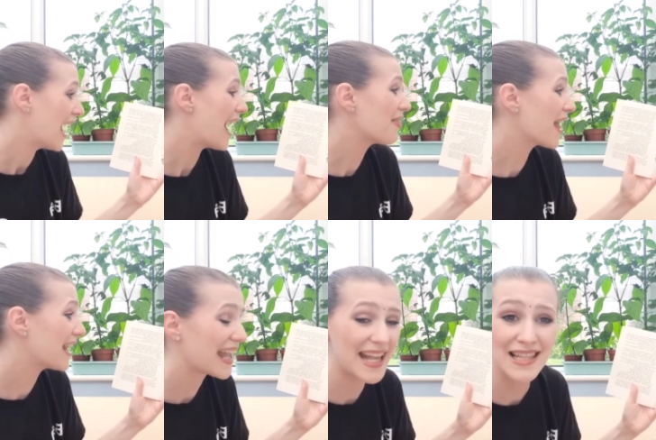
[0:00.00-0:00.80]
and then
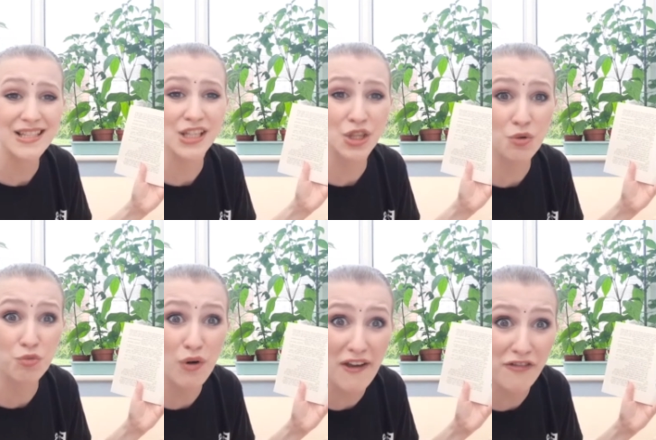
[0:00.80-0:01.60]
into the
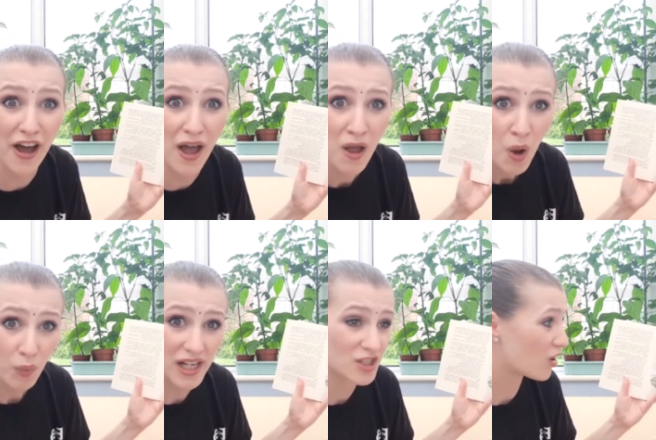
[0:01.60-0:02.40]
river
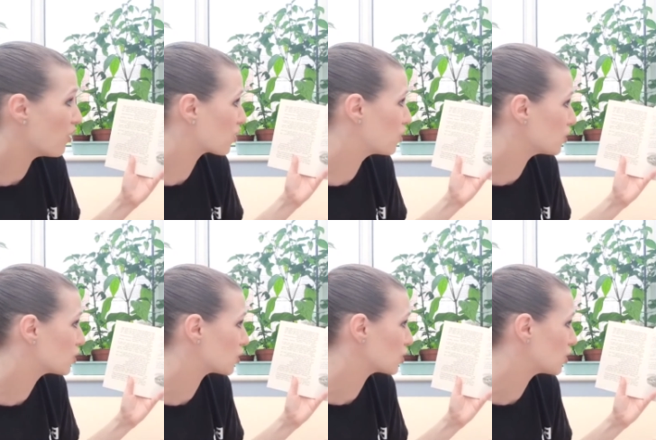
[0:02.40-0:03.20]
went
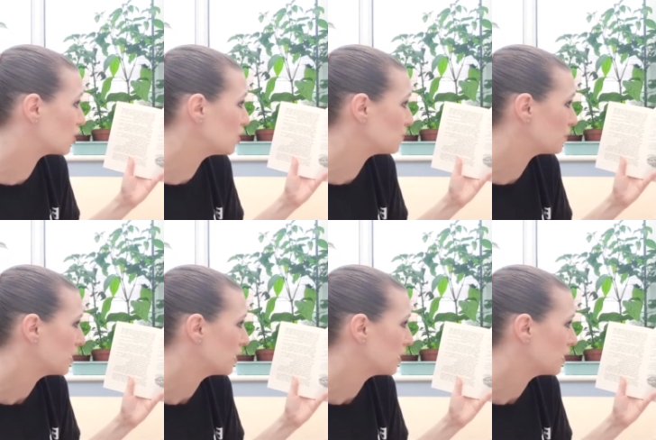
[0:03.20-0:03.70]
Augustus Gloop,